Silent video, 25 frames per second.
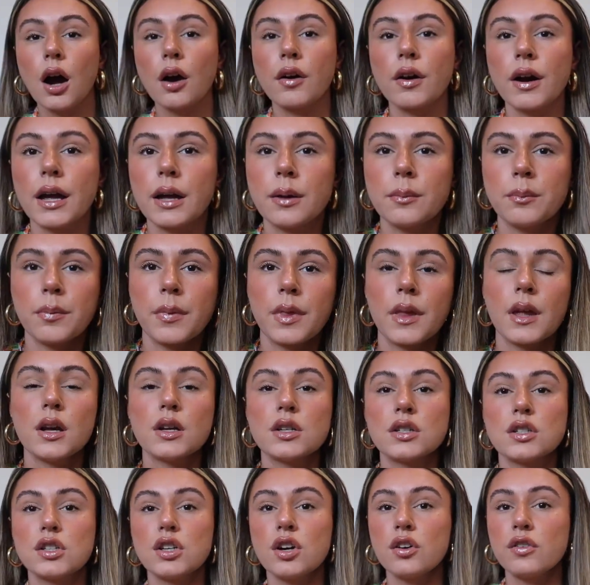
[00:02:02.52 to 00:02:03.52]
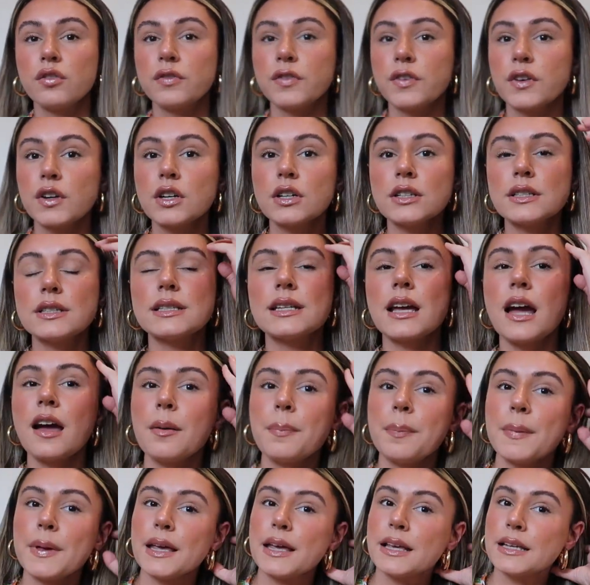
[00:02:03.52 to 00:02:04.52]
All right, so first
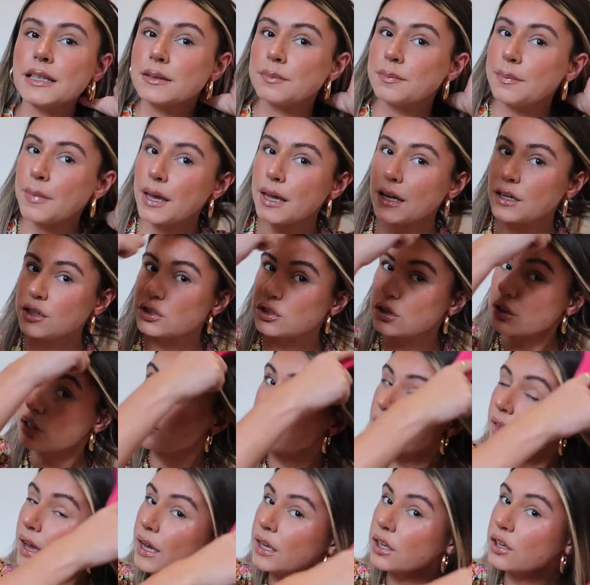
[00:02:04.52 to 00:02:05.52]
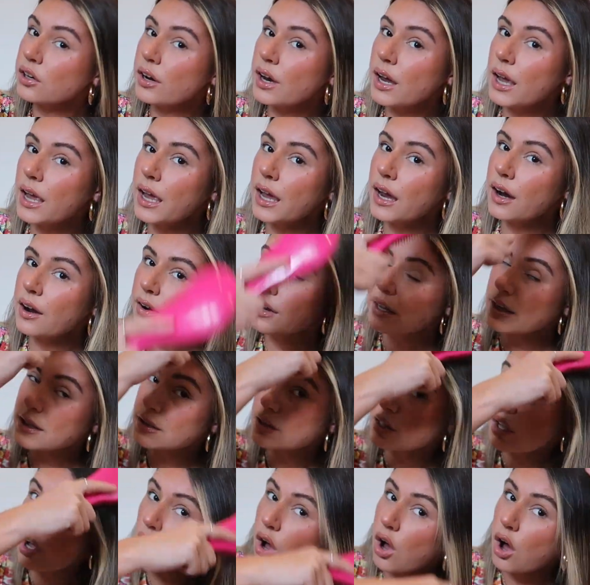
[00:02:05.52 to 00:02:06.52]
step is make sure that your hair
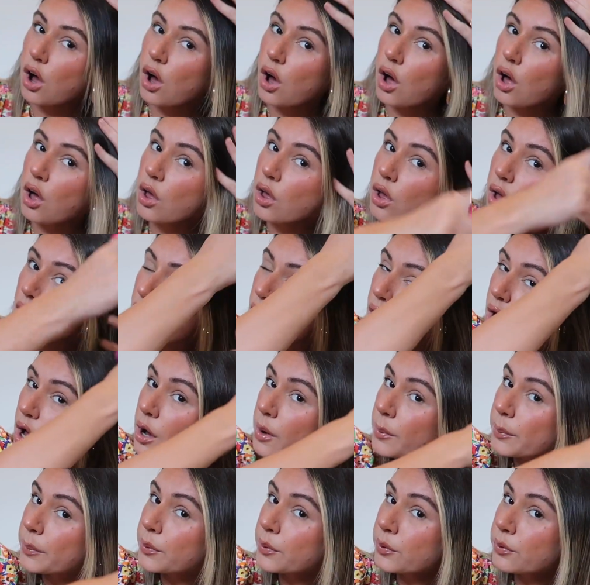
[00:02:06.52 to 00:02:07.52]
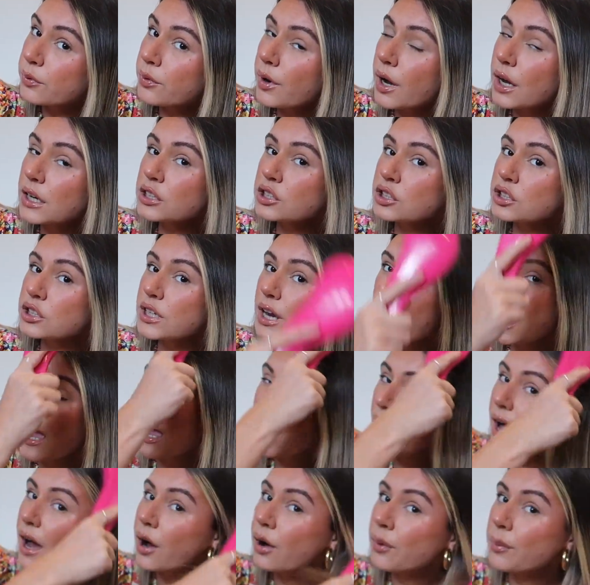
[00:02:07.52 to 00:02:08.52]
is all brushed
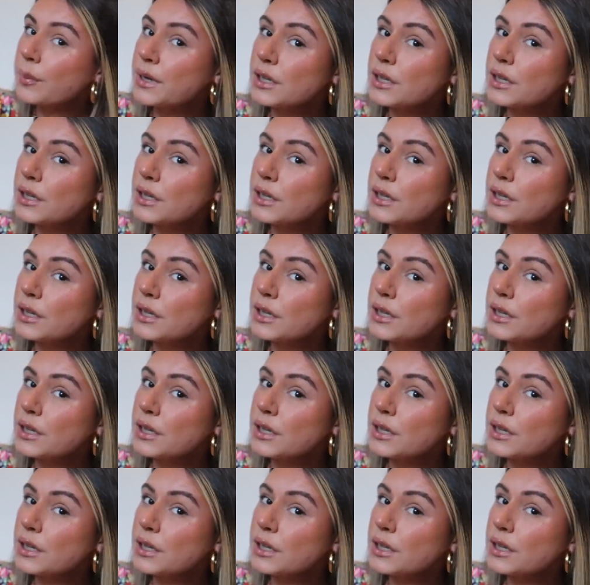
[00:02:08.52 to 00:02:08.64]
out.